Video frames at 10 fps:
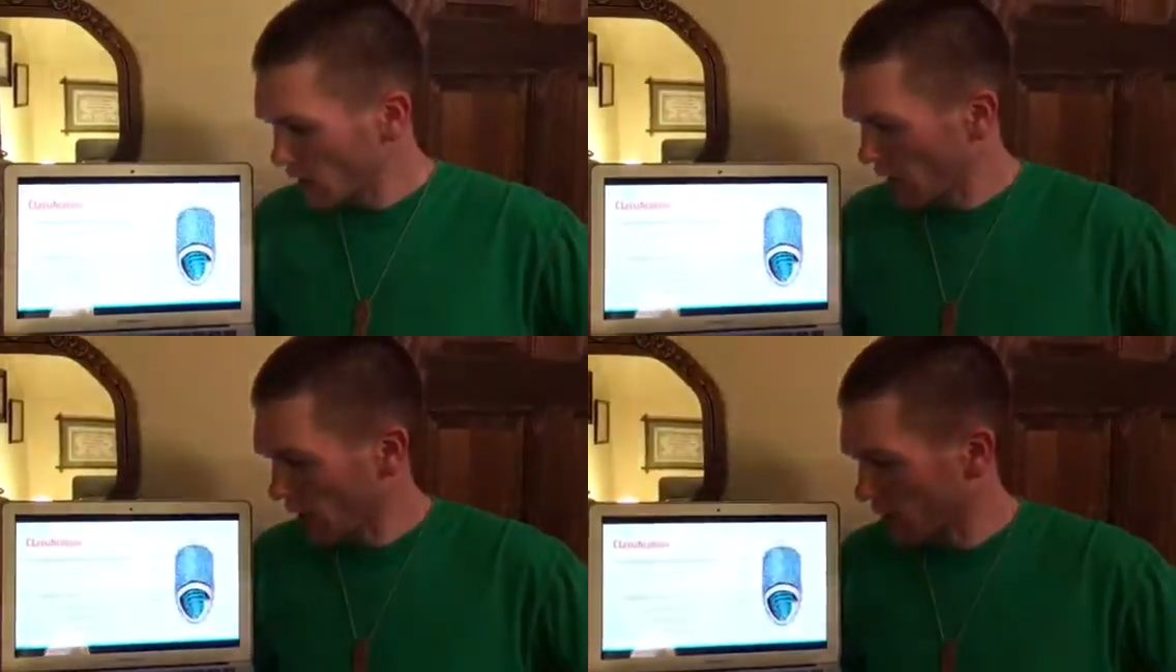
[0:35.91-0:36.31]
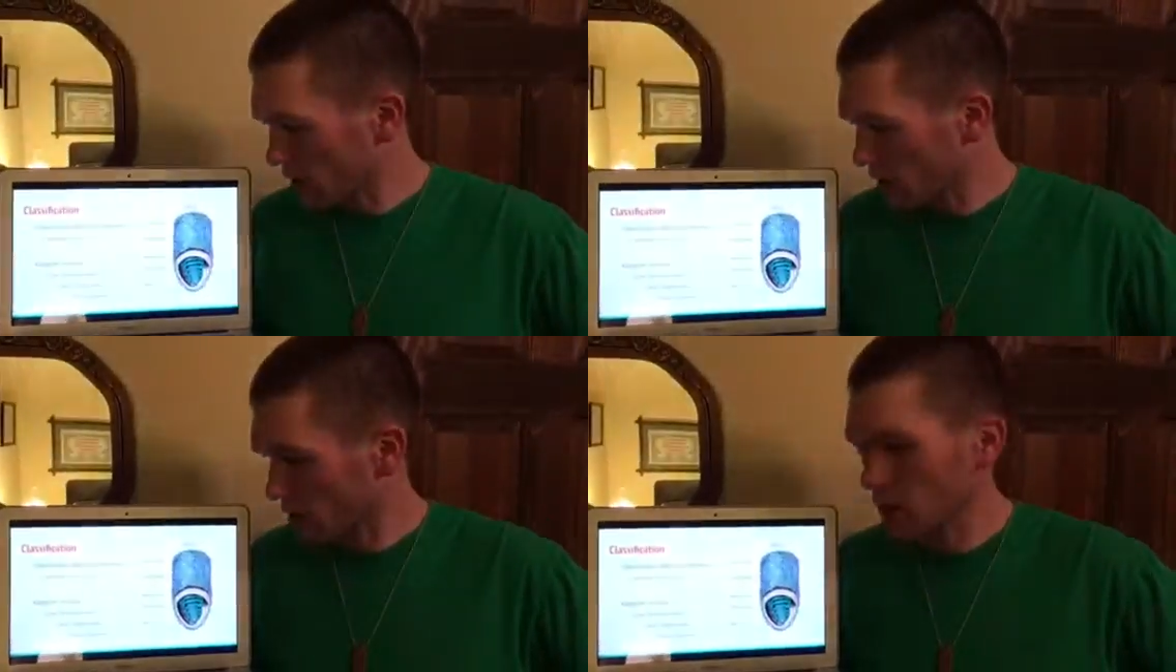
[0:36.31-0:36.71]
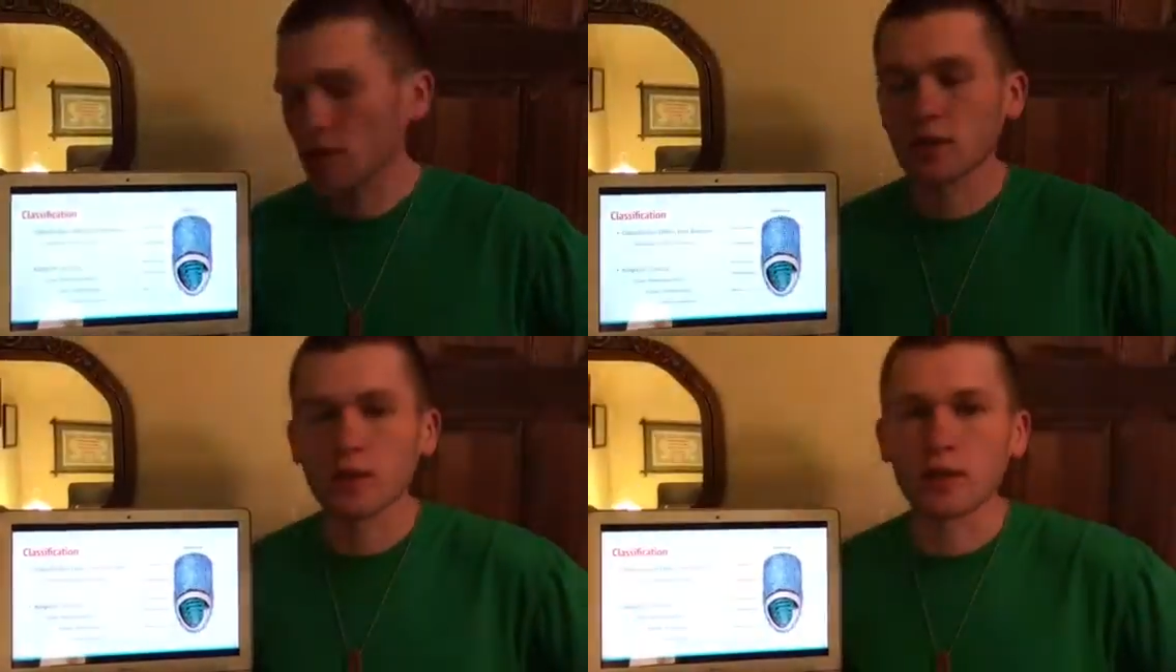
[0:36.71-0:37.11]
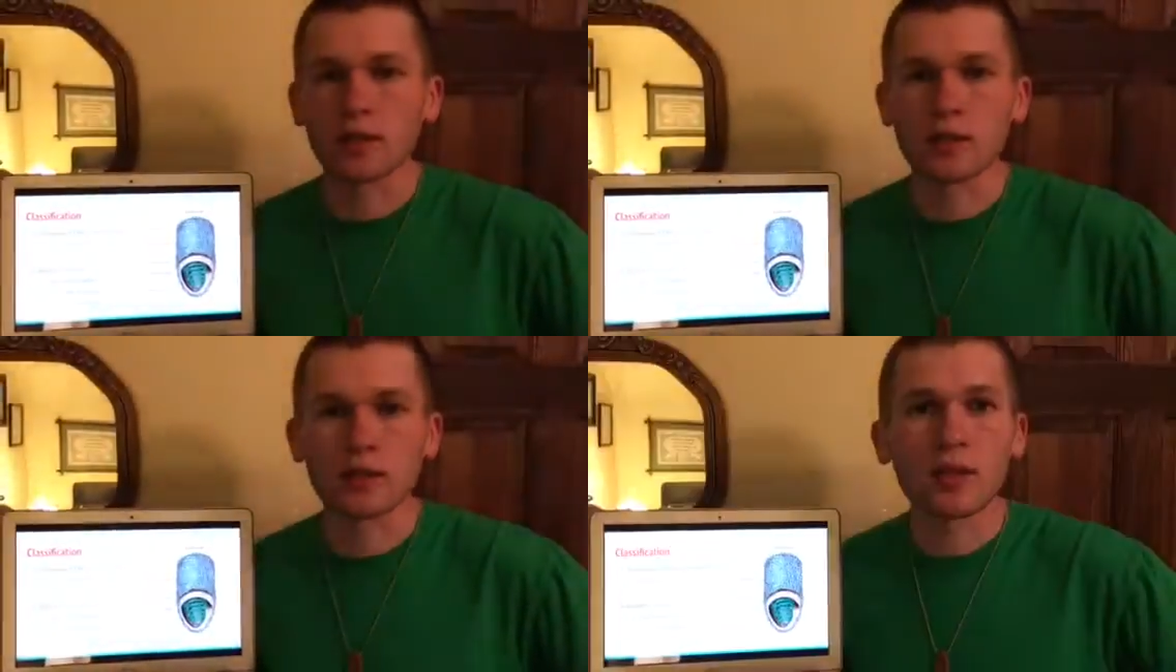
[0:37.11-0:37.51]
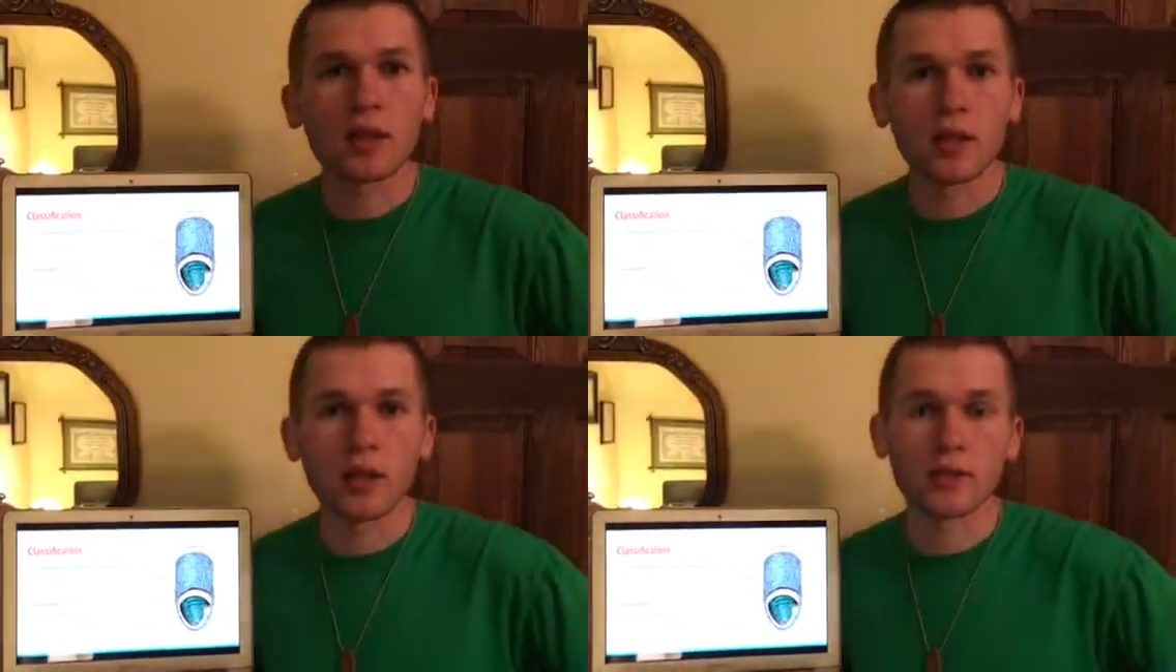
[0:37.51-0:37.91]
and the genus is
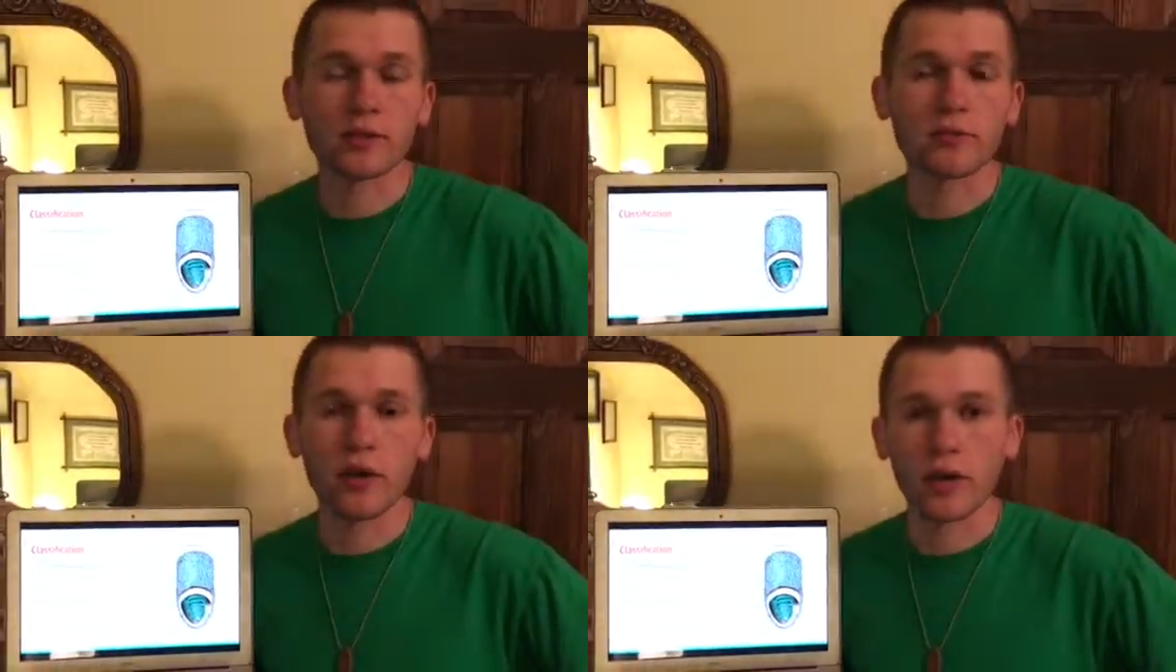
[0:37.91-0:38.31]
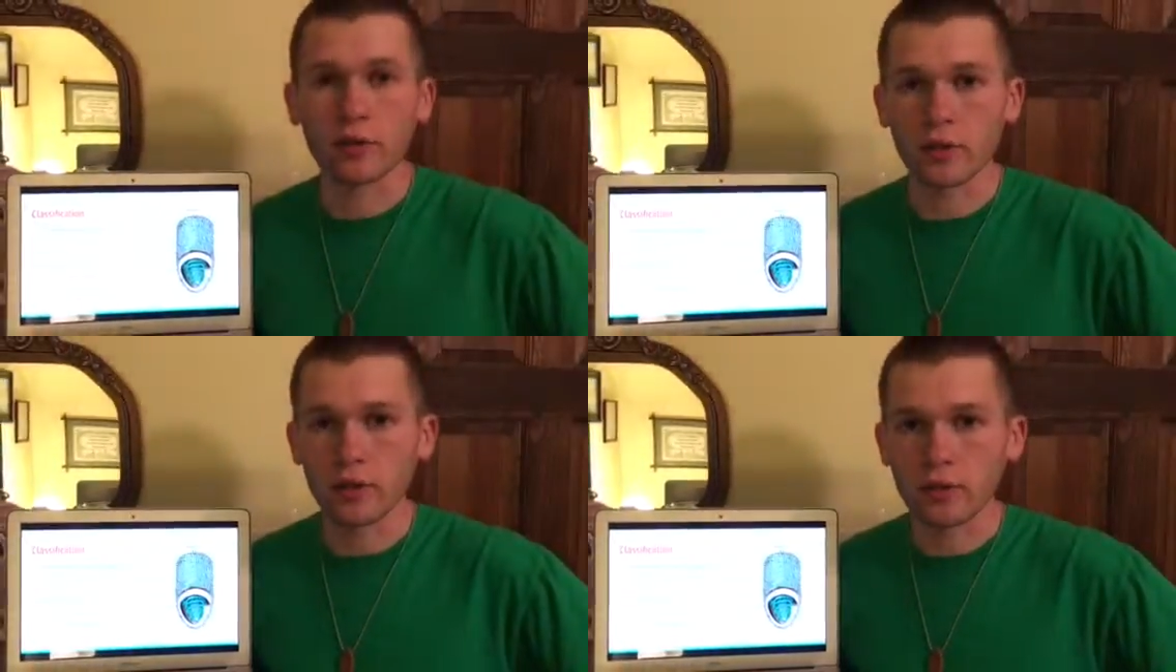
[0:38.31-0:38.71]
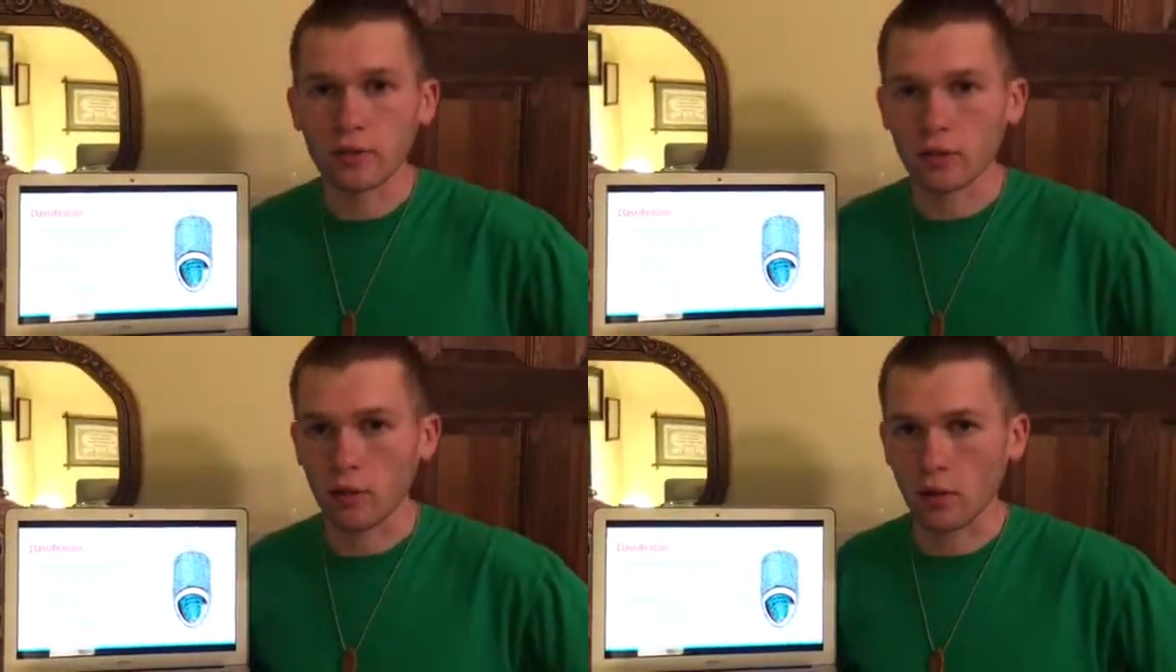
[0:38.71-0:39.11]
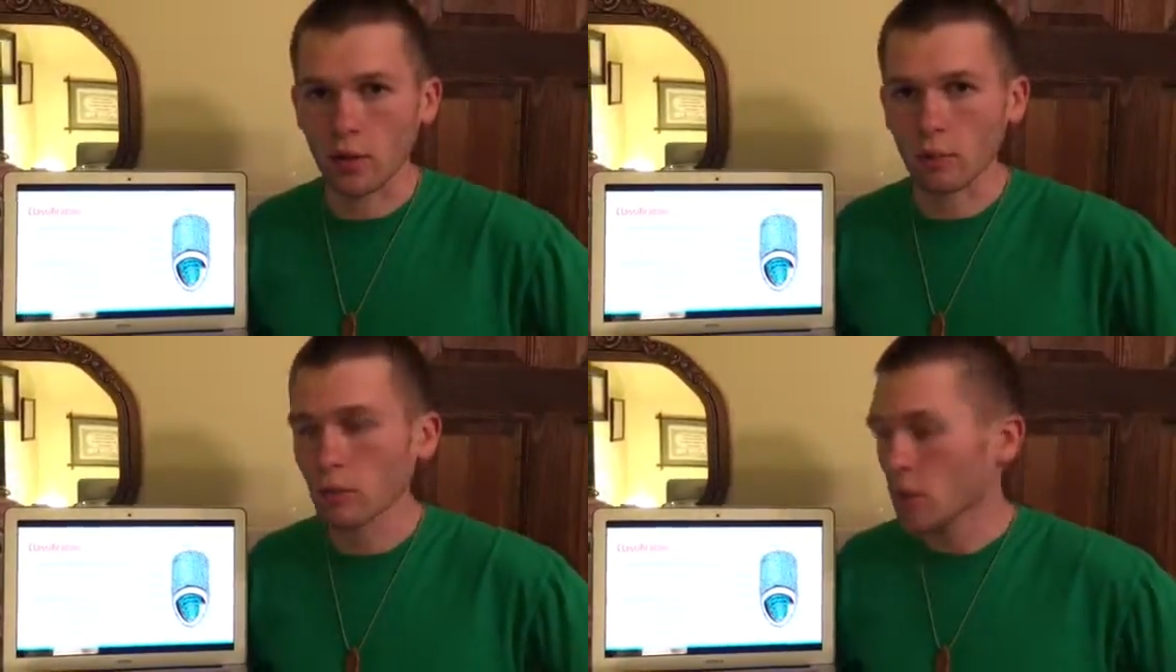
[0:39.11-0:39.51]
Lysovirus. All right.